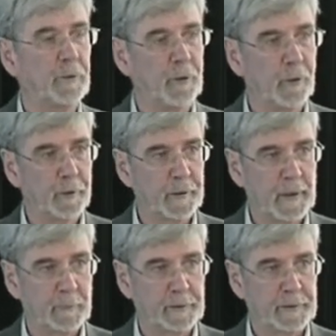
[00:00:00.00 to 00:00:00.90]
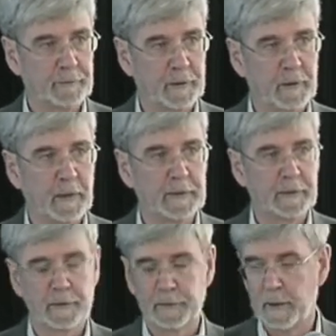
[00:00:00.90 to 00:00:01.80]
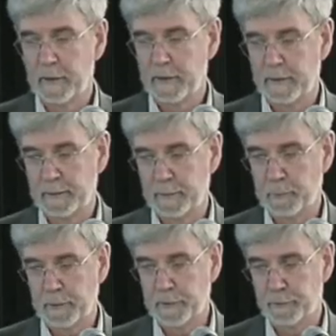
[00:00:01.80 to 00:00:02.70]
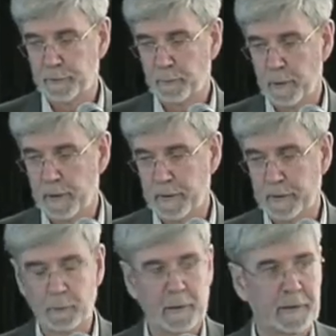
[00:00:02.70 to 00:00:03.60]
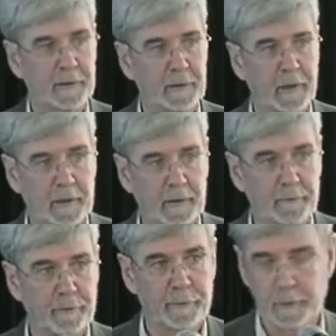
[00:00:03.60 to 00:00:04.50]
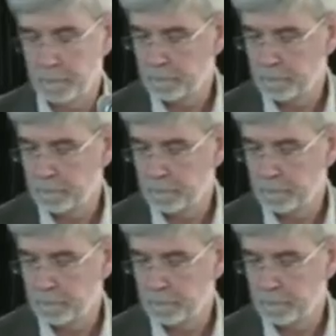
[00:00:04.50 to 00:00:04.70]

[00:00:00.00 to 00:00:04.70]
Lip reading: northern hemisphere glaciers in this period from 1920 to 1950.